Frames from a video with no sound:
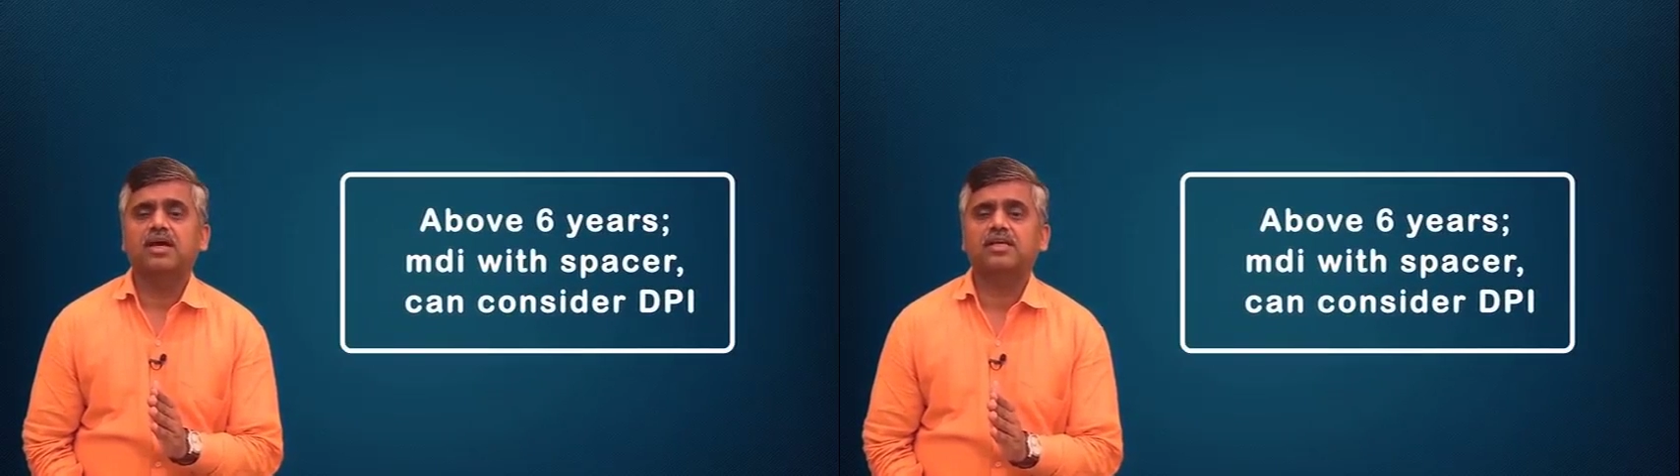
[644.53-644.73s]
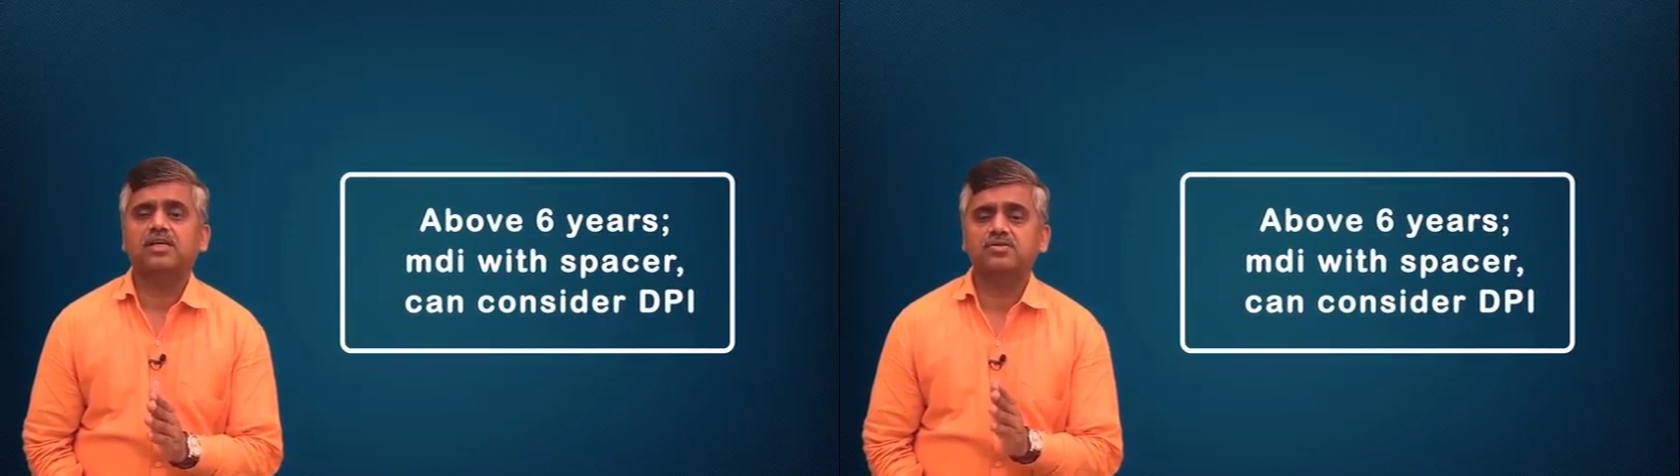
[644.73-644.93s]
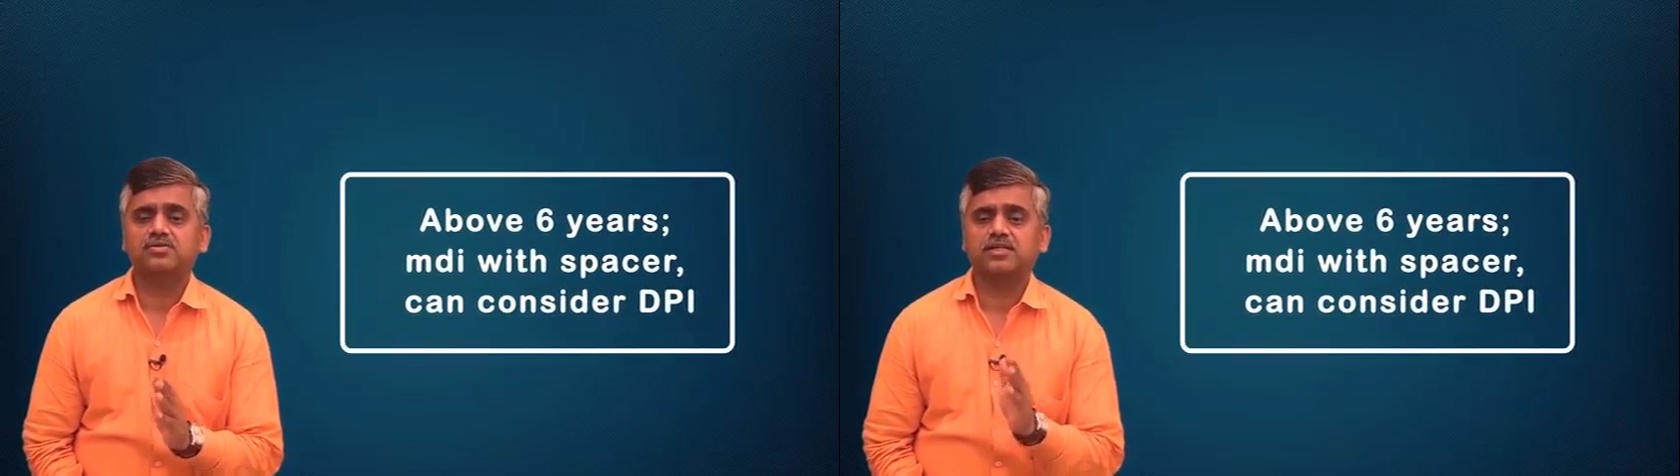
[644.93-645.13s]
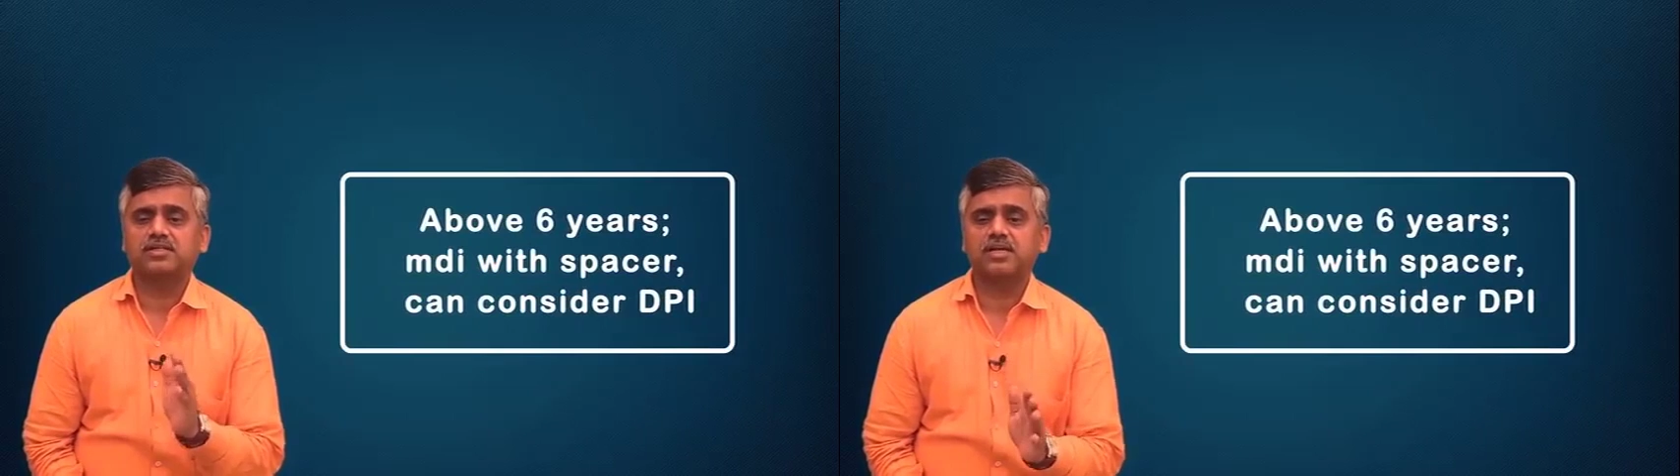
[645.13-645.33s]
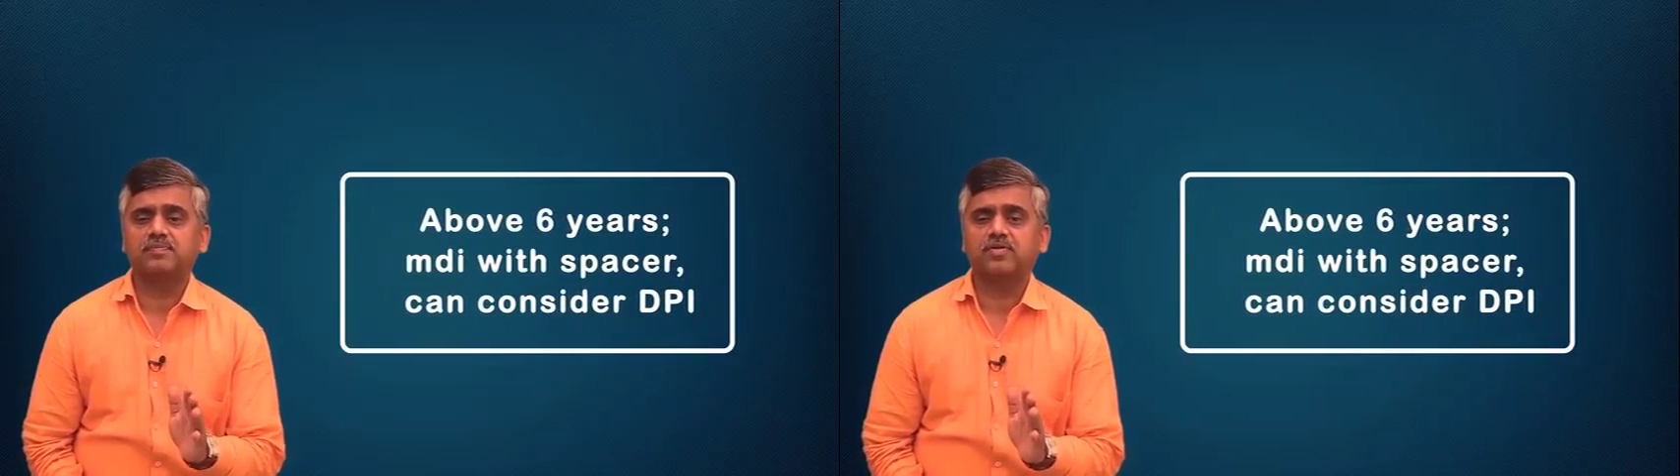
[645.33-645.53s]
I can use
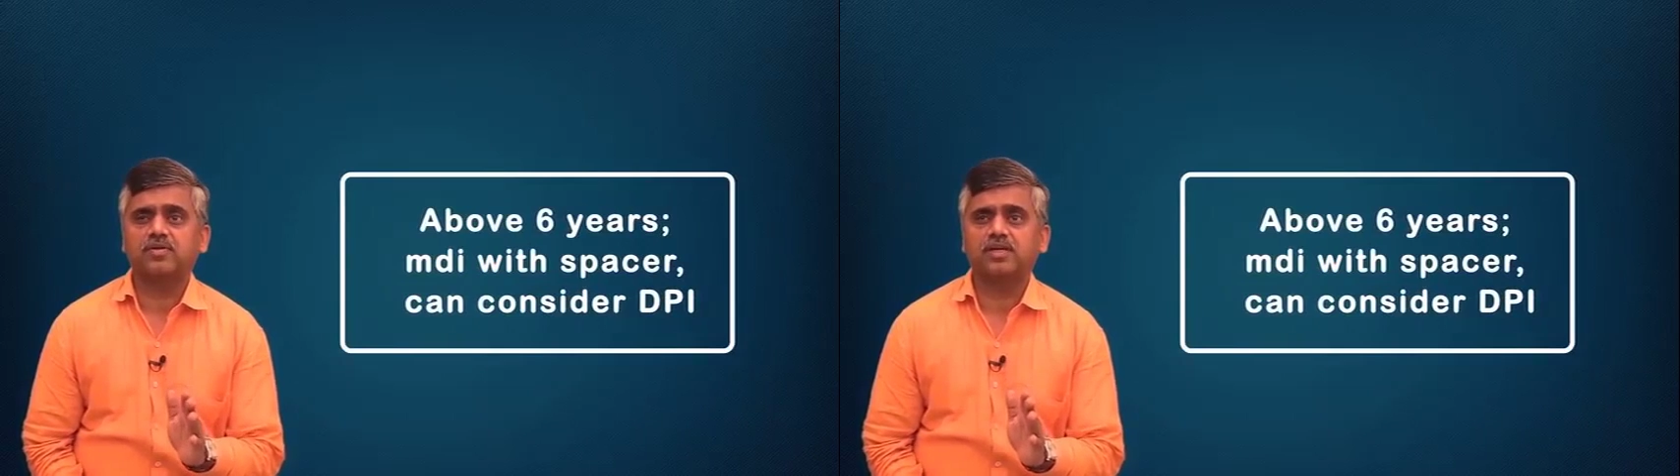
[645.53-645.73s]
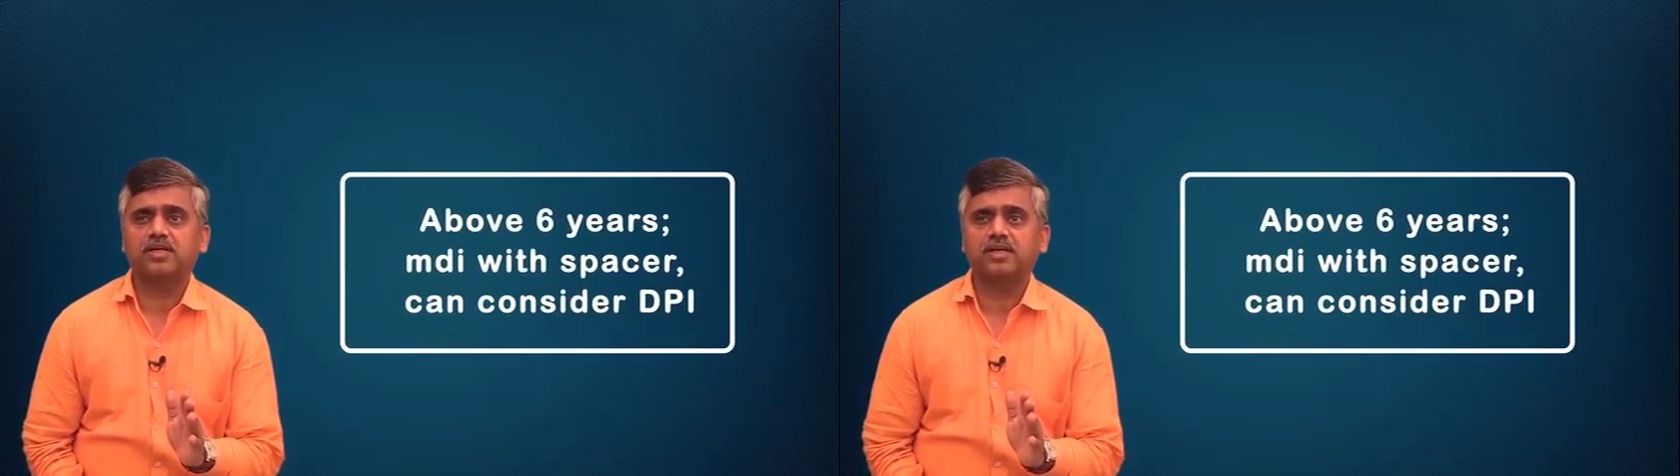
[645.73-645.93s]
a dry powder